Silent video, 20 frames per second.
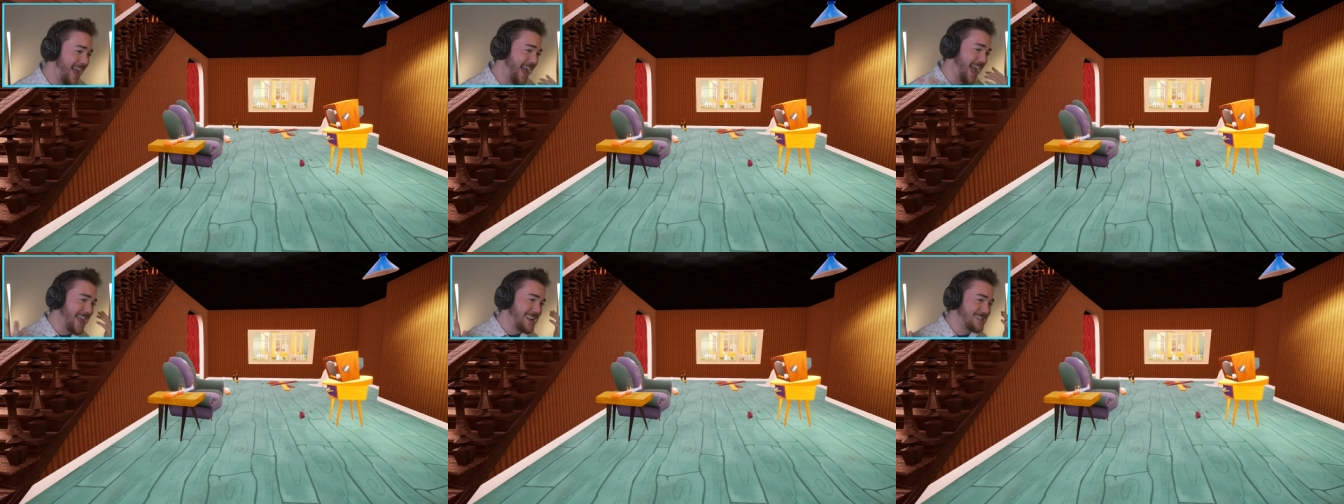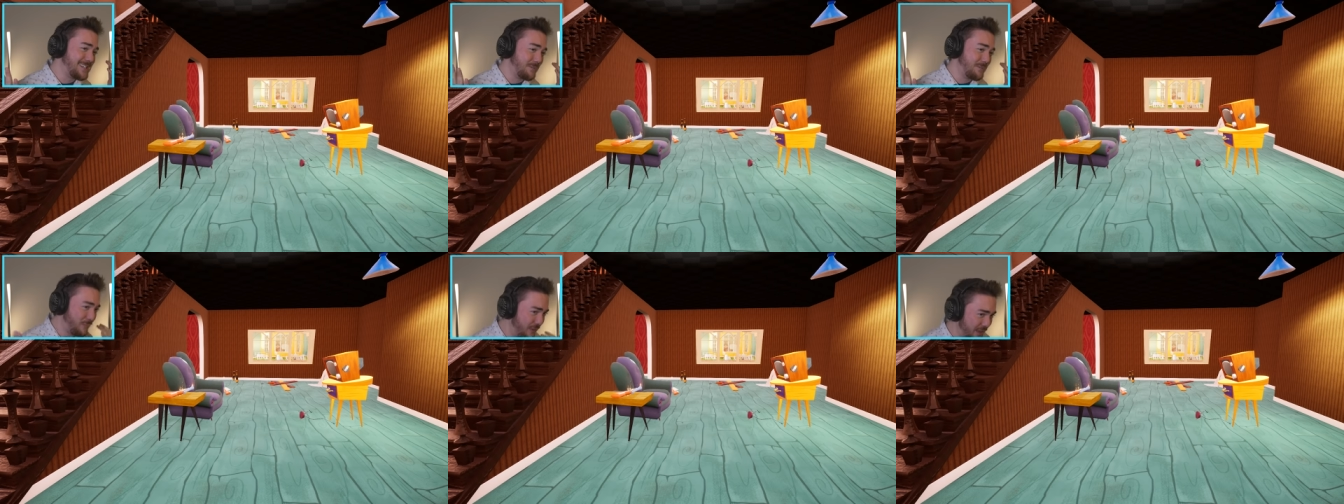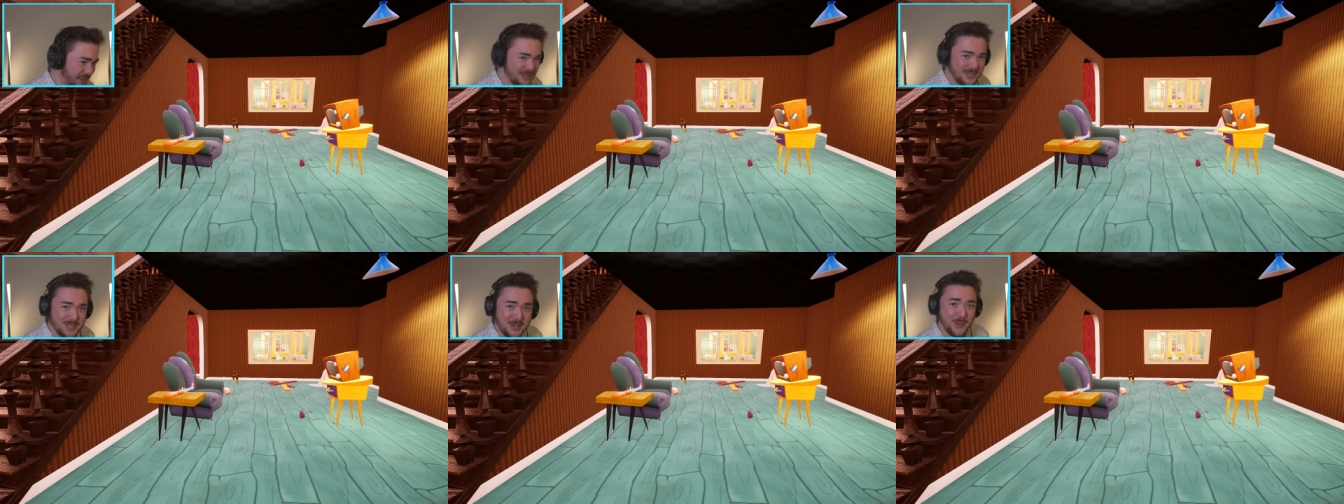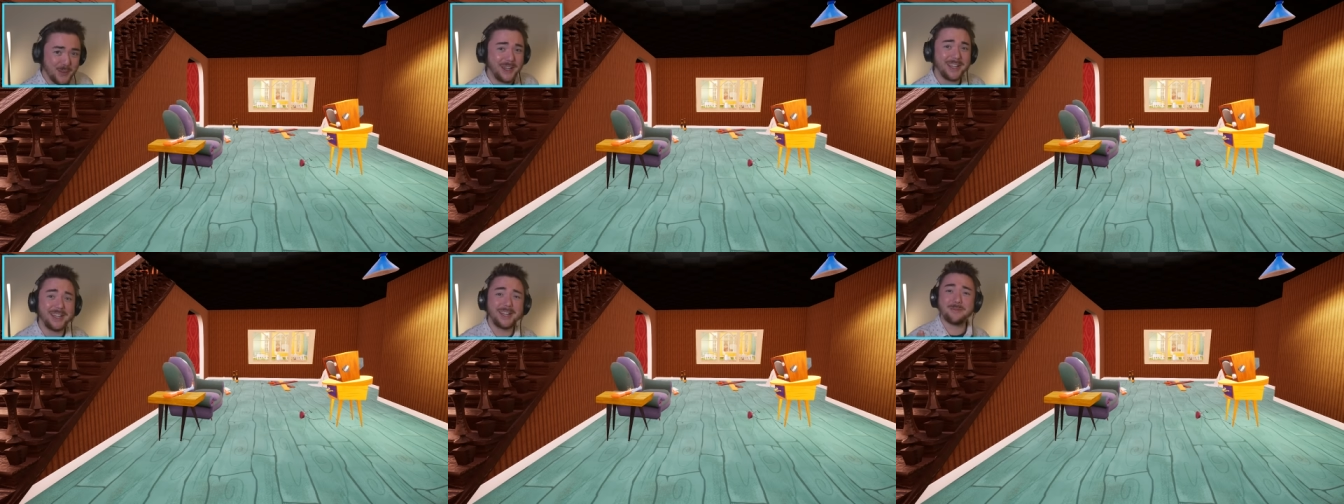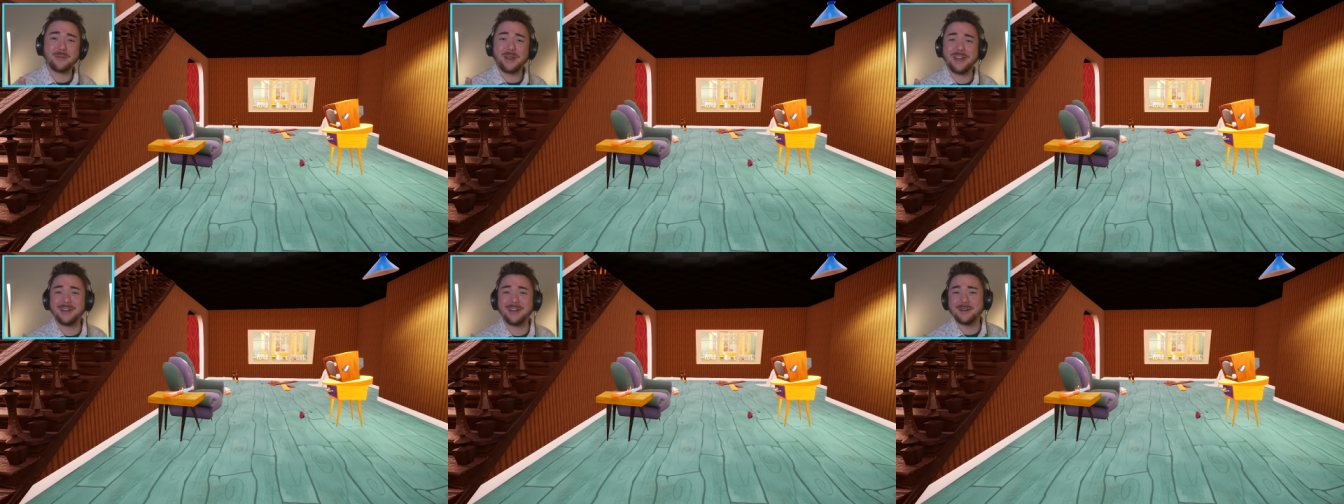and it feels really
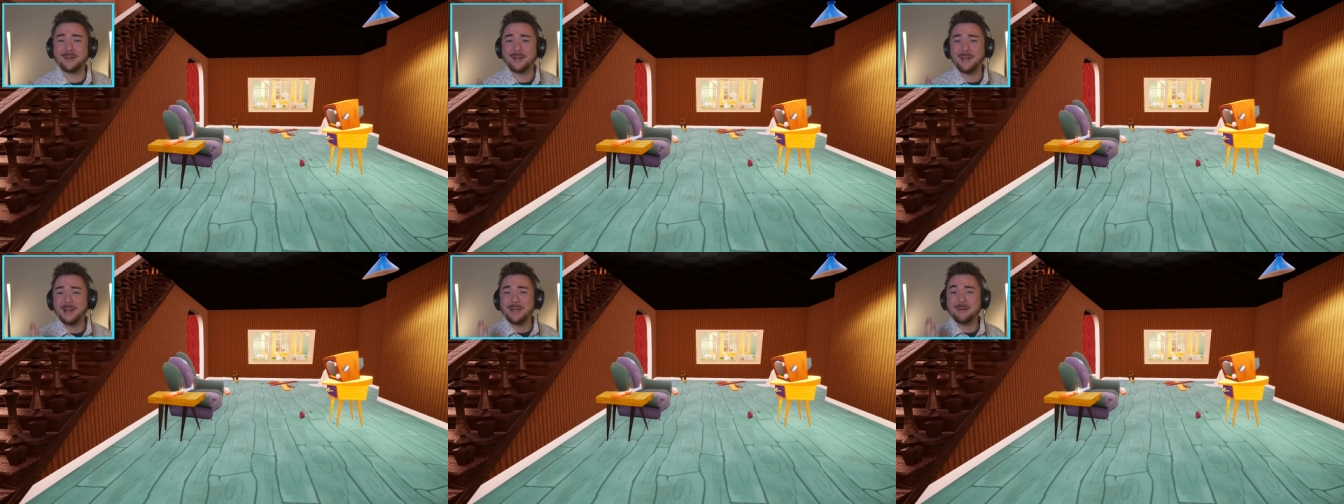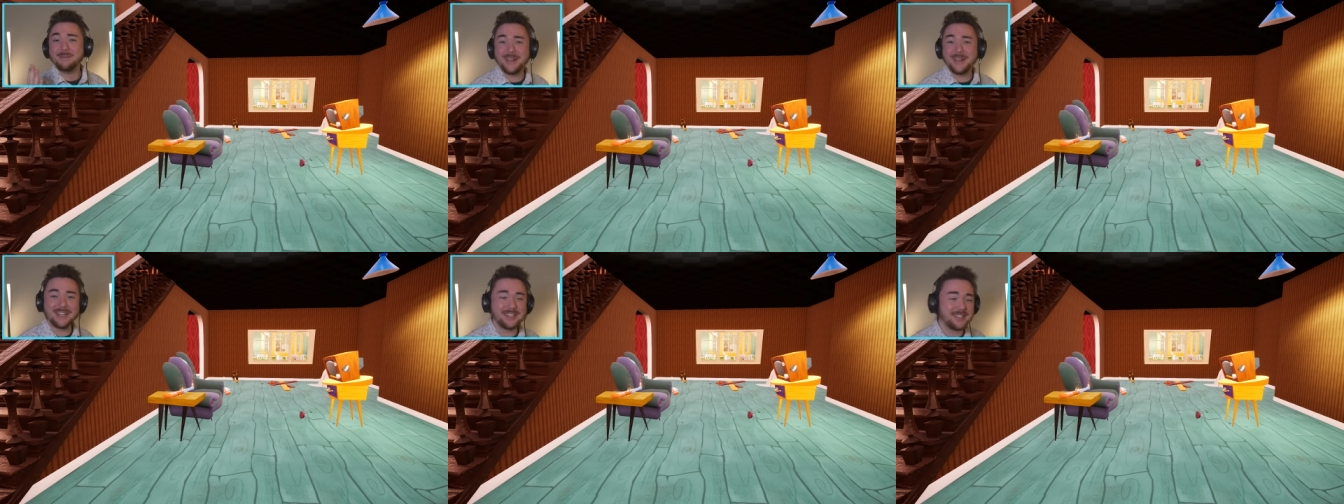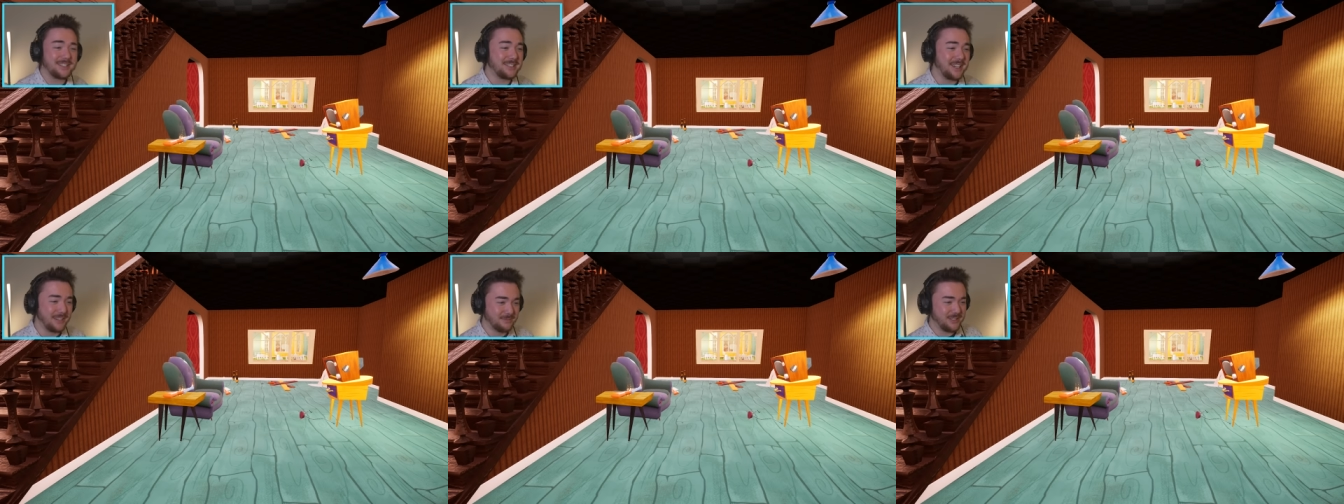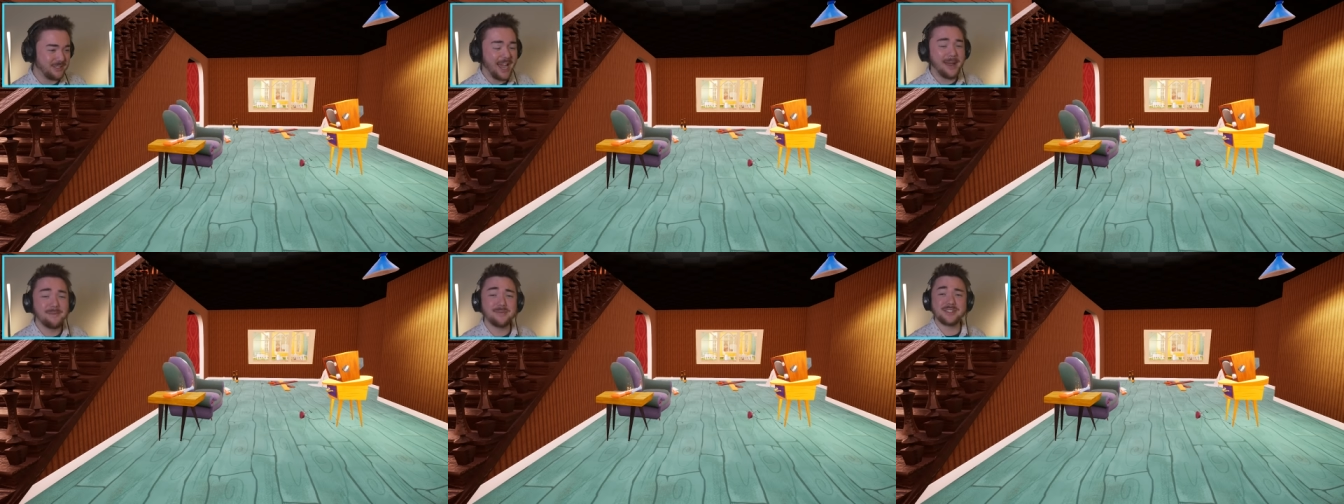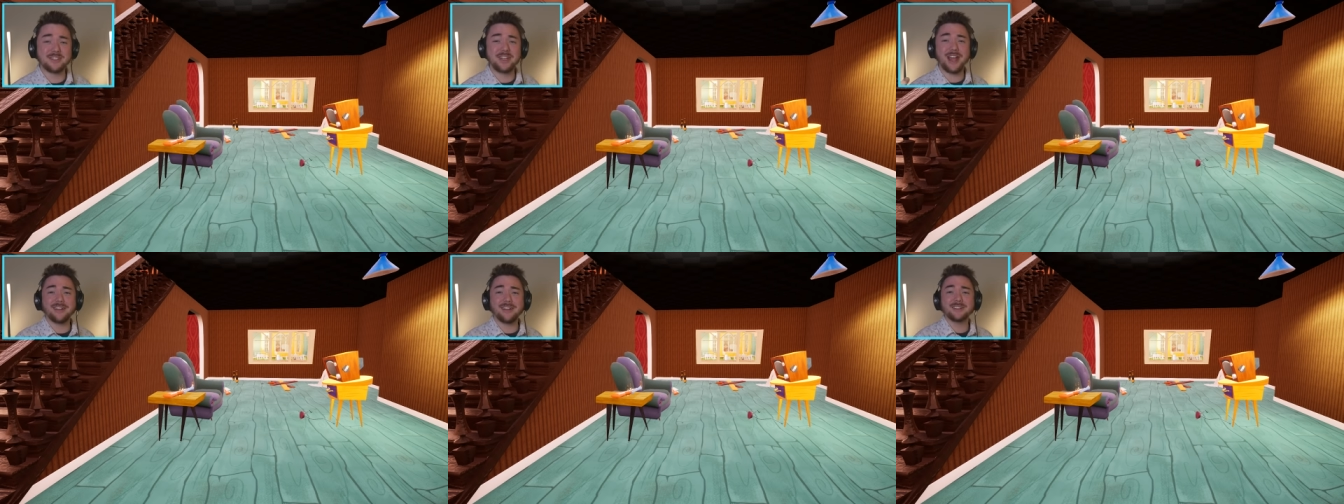weird because
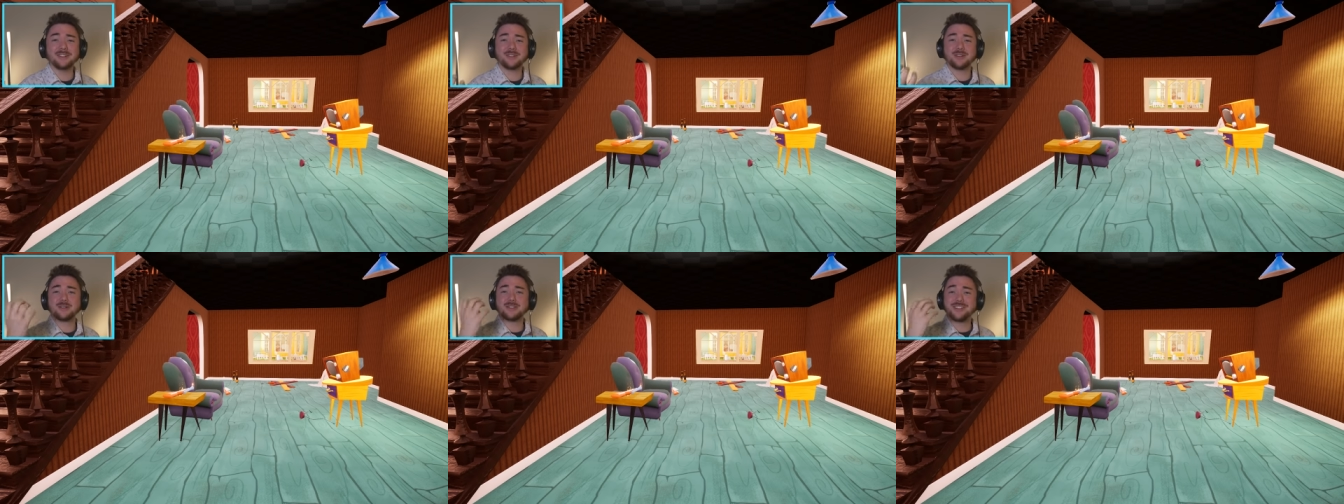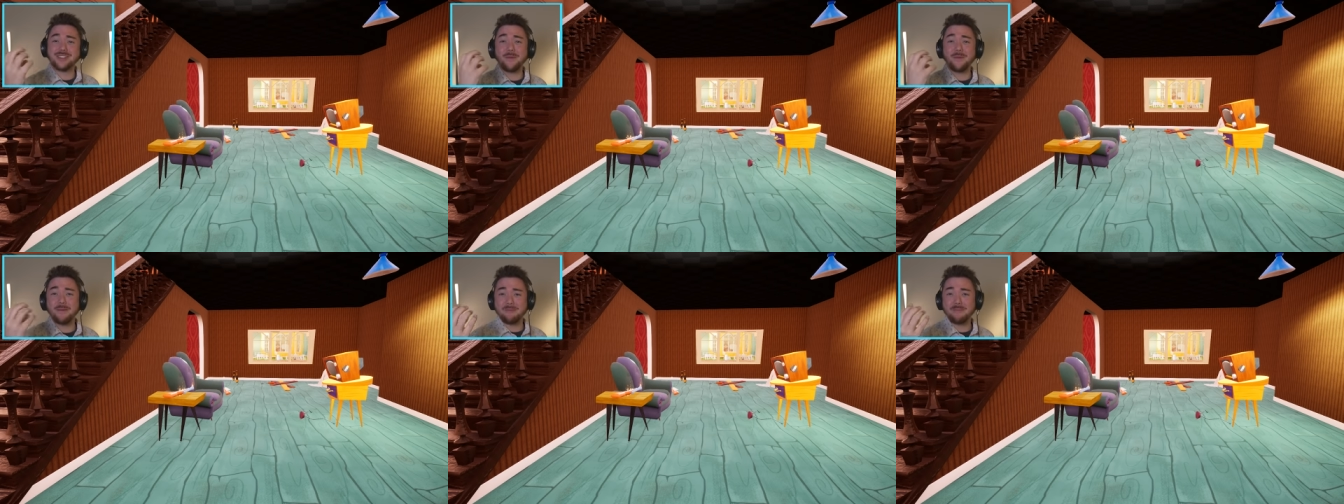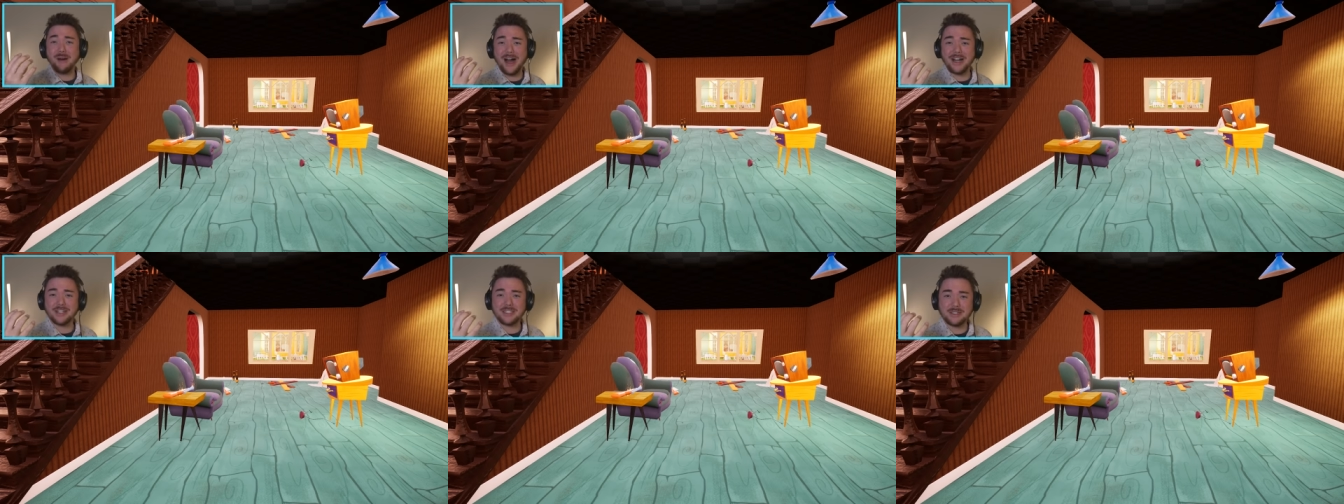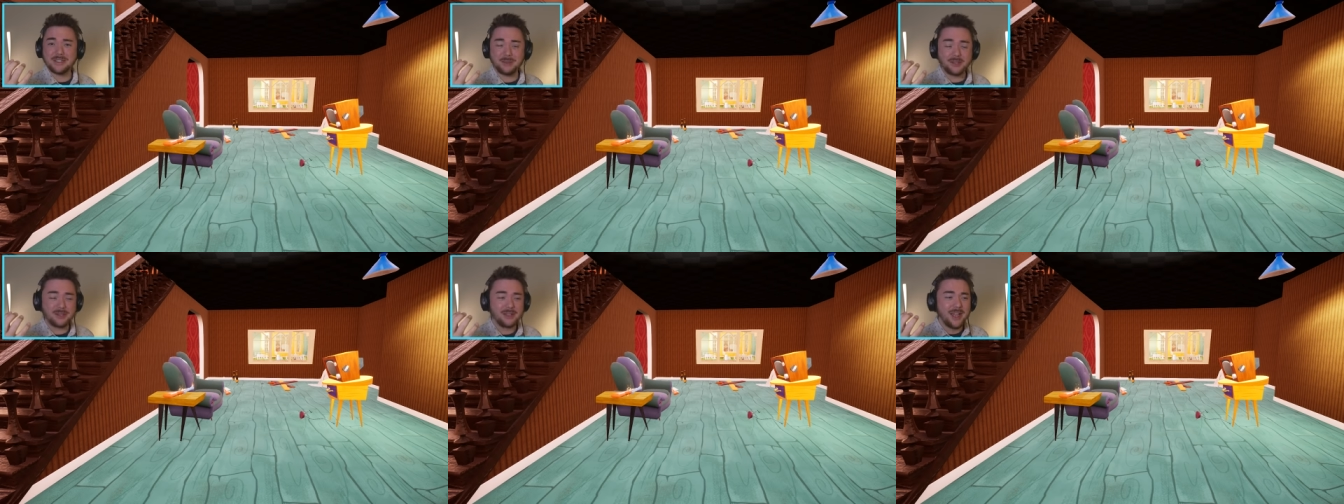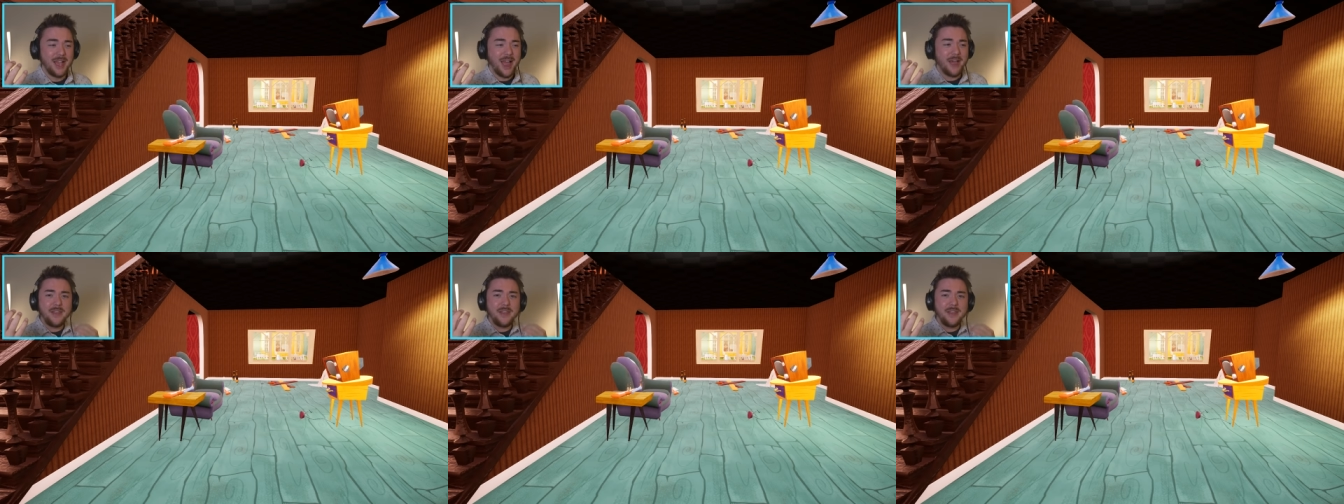sometimes the challenges are so impossible,